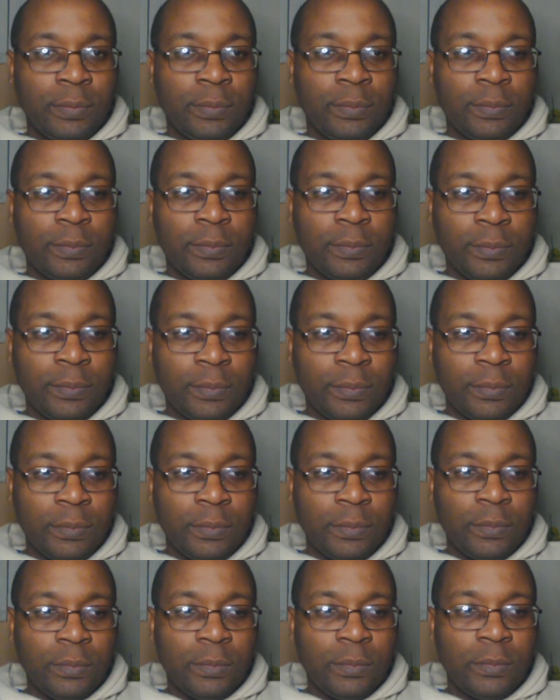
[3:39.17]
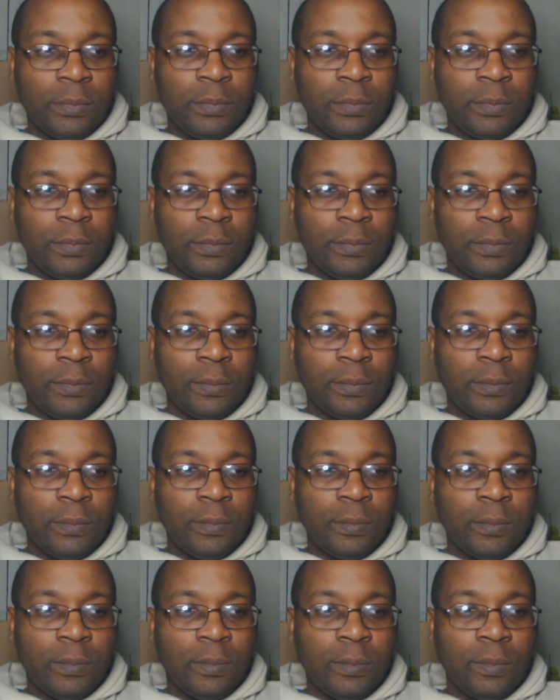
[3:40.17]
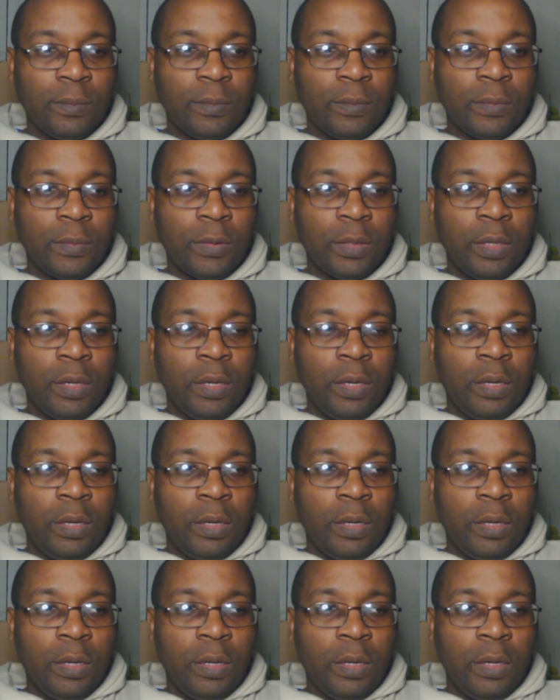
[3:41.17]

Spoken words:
(silence)